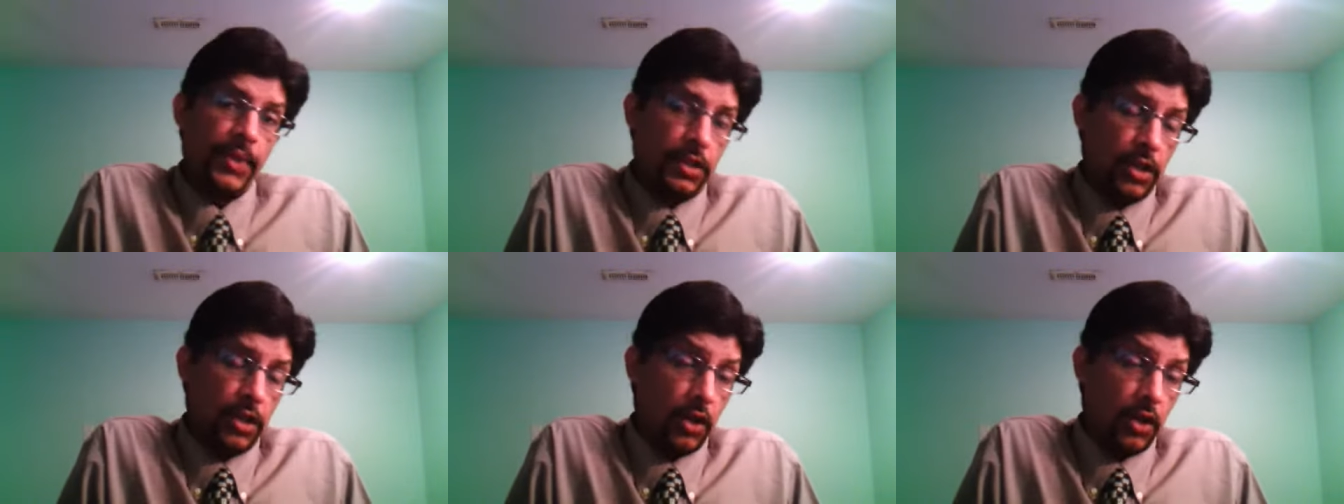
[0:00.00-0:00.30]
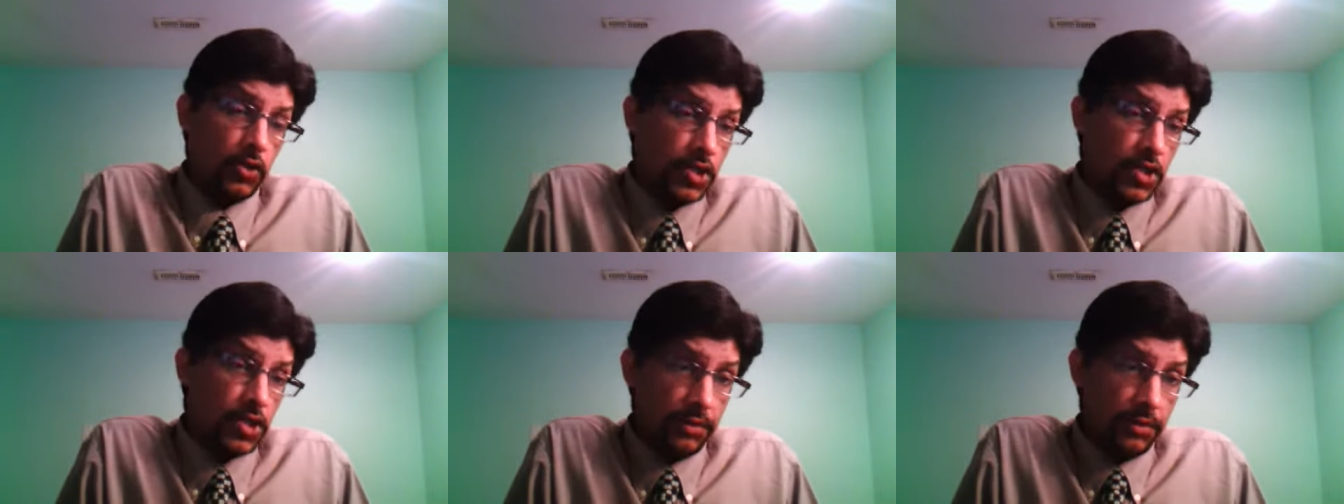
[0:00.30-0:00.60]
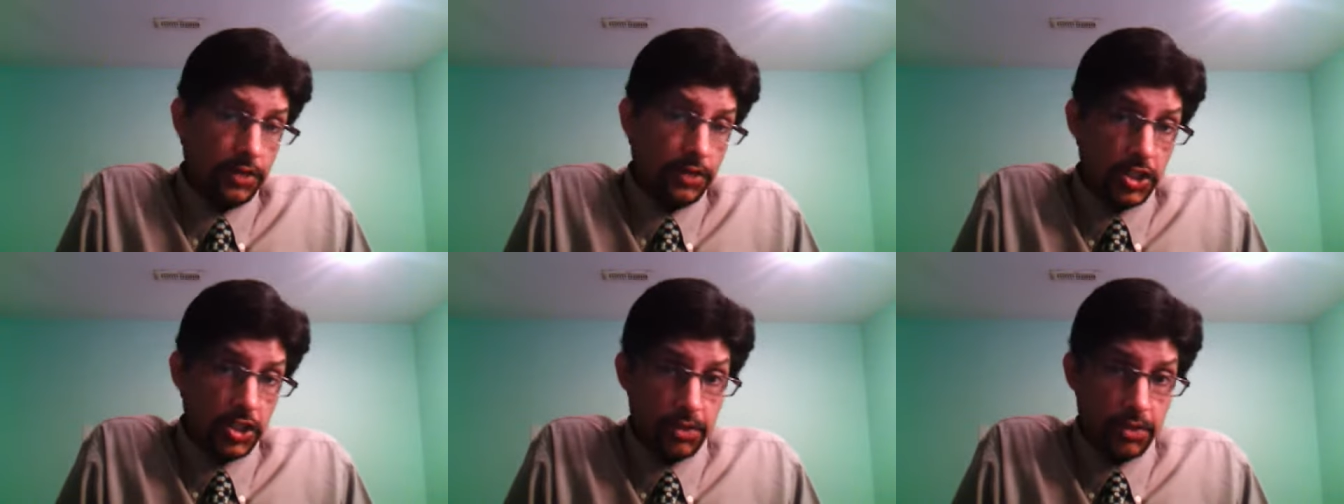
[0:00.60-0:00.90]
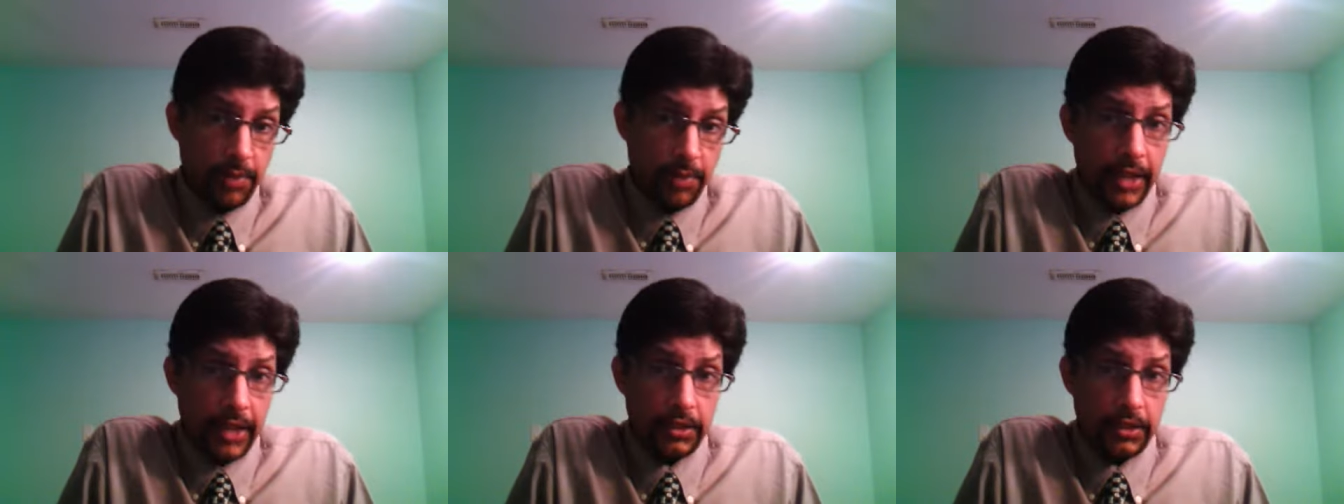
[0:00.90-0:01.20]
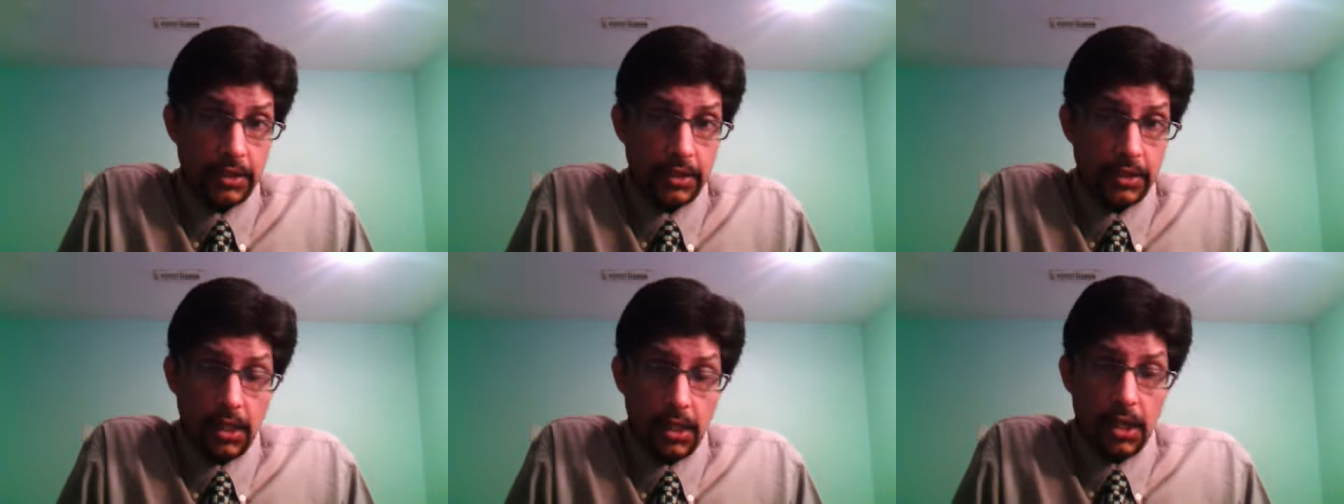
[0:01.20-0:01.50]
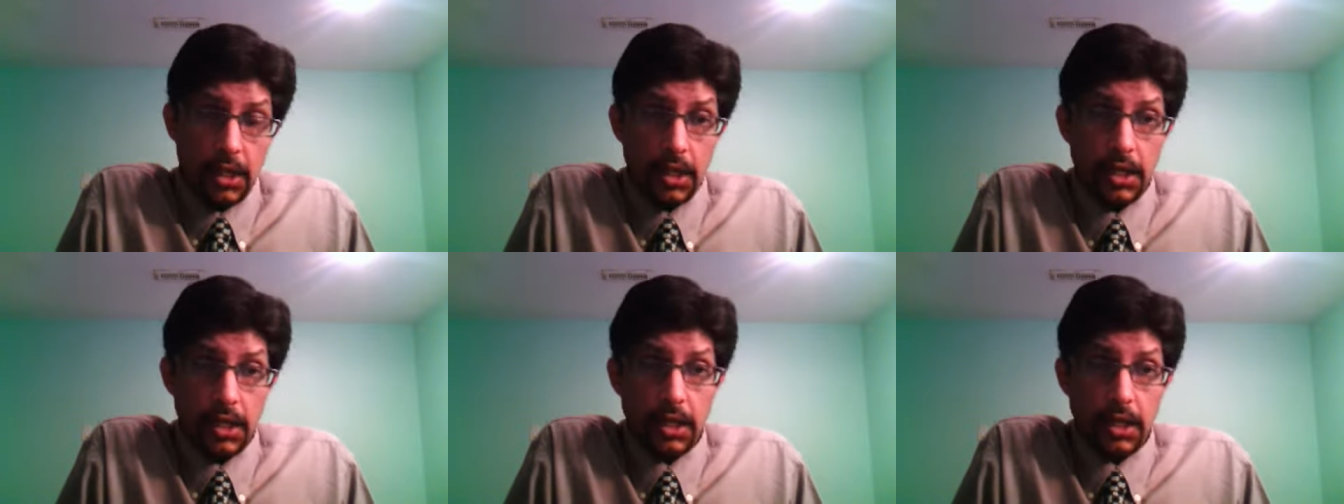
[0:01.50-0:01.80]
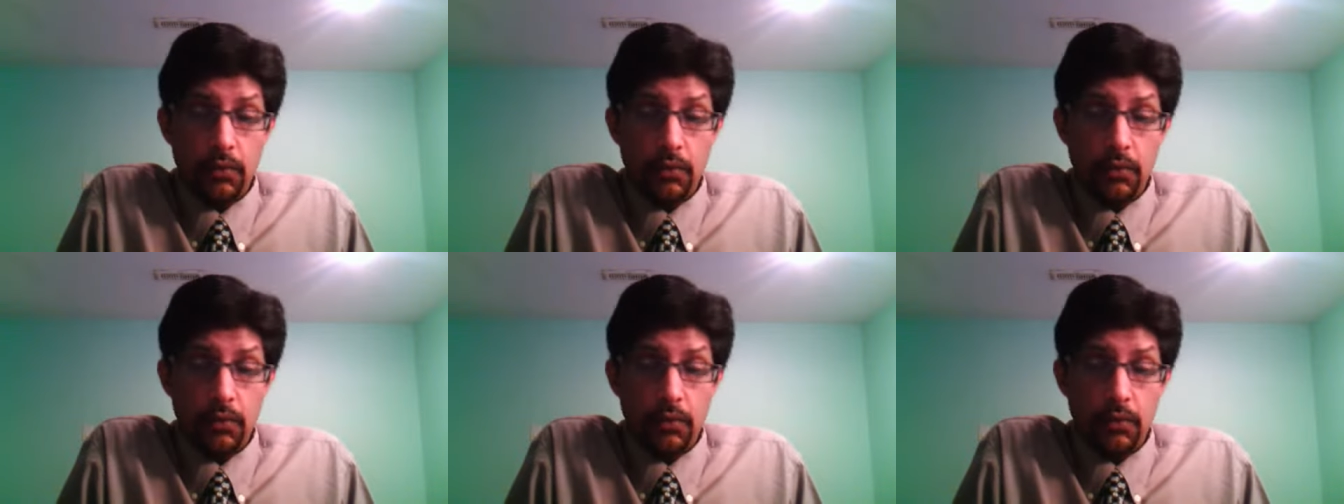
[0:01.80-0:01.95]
now Stephen Smith uh,